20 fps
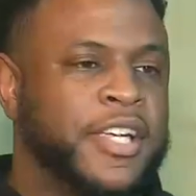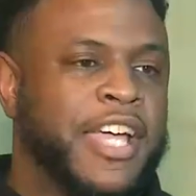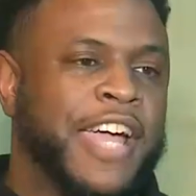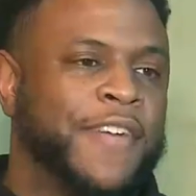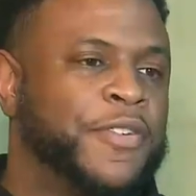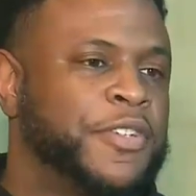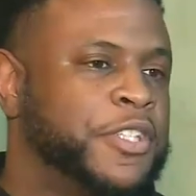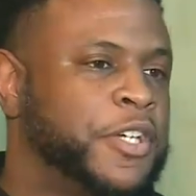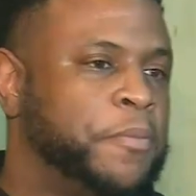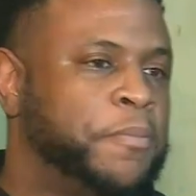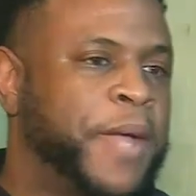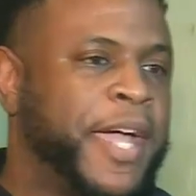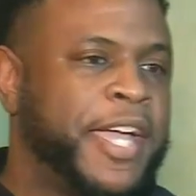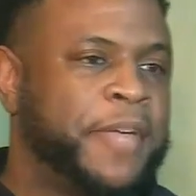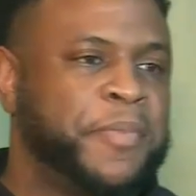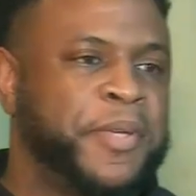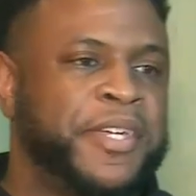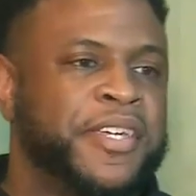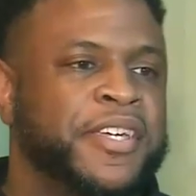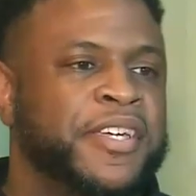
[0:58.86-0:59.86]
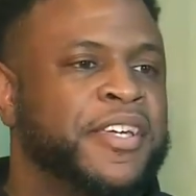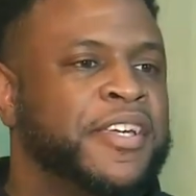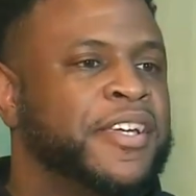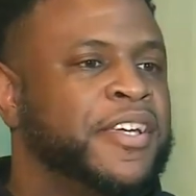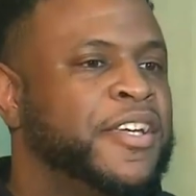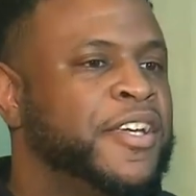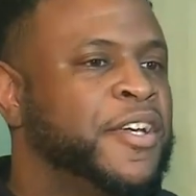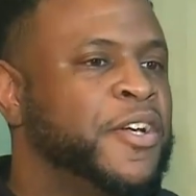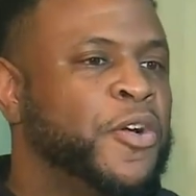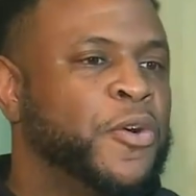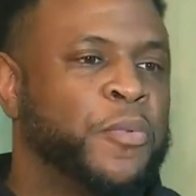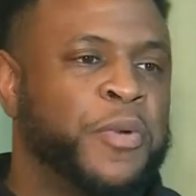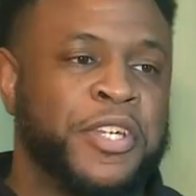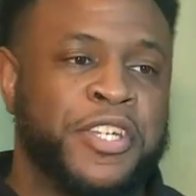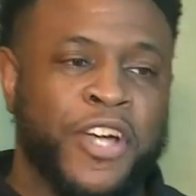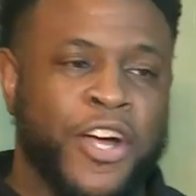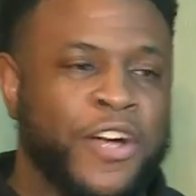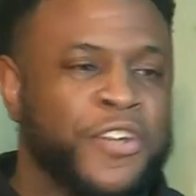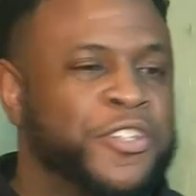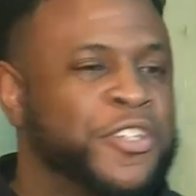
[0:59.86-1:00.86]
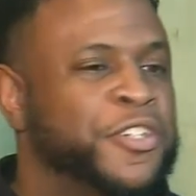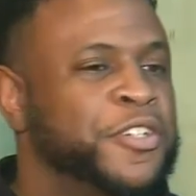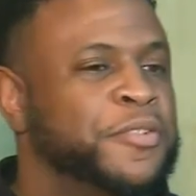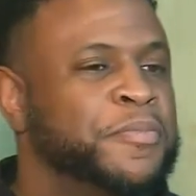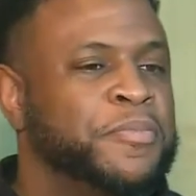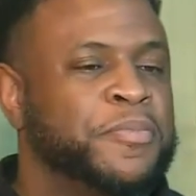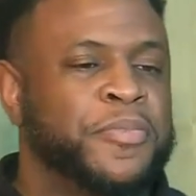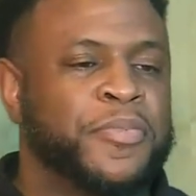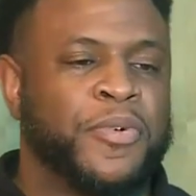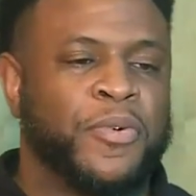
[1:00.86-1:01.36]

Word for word: gave us her baby. We nurtured him.